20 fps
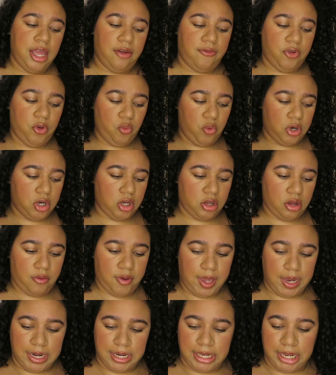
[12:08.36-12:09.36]
If you want to go
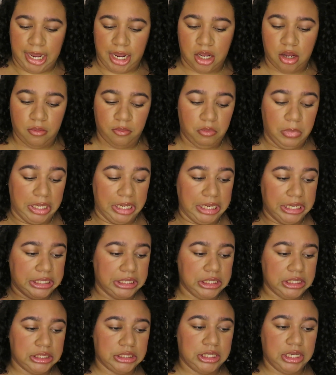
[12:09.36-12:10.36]
ahead and like
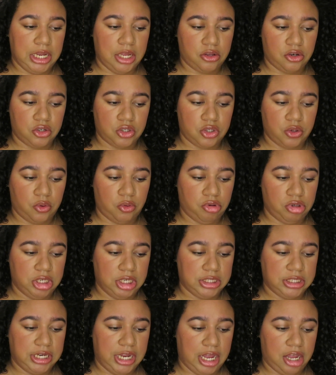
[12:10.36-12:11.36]
blend this together so it
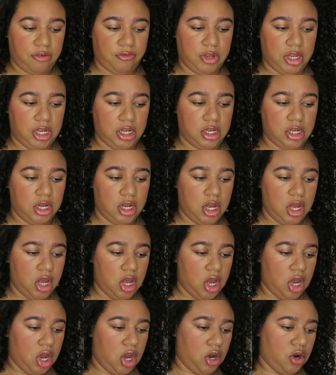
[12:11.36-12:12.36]
doesn't have like
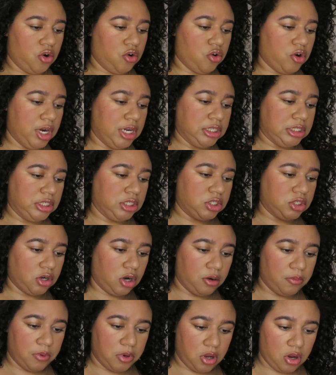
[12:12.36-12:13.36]
a crazy
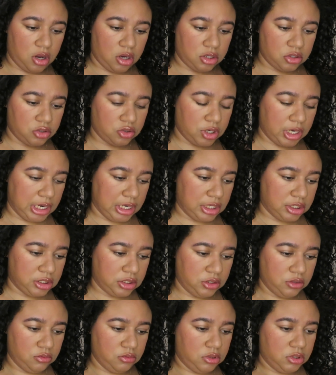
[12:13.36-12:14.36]
sharp
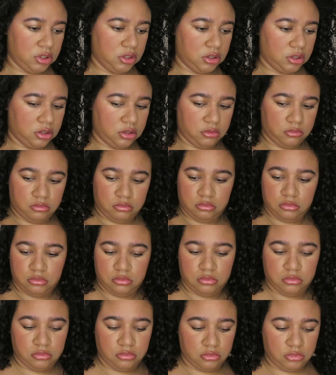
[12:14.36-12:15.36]
contrast, you could,
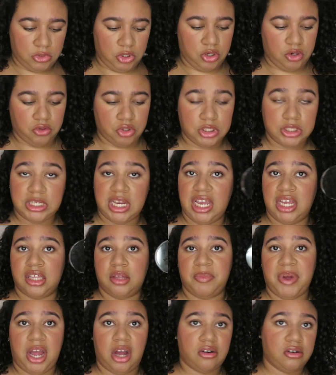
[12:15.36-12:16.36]
you know, just take the
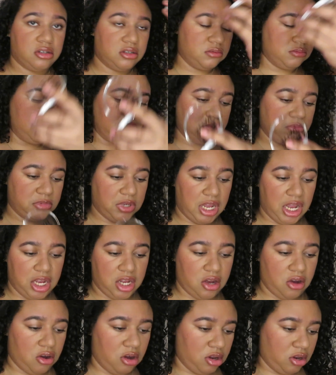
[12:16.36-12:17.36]
powder and
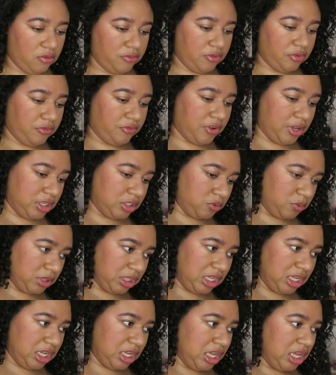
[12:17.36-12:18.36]
go all over your face with
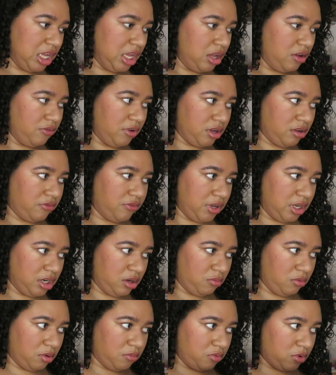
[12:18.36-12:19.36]
it. I can find
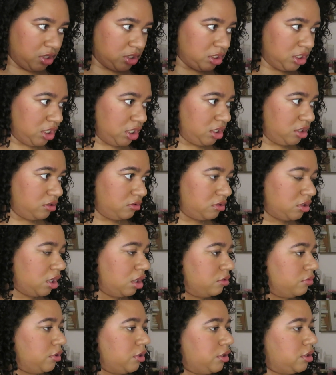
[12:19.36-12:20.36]
out what brush did I use.
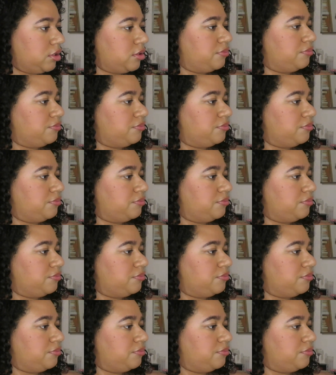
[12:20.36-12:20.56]
Oh, here it is.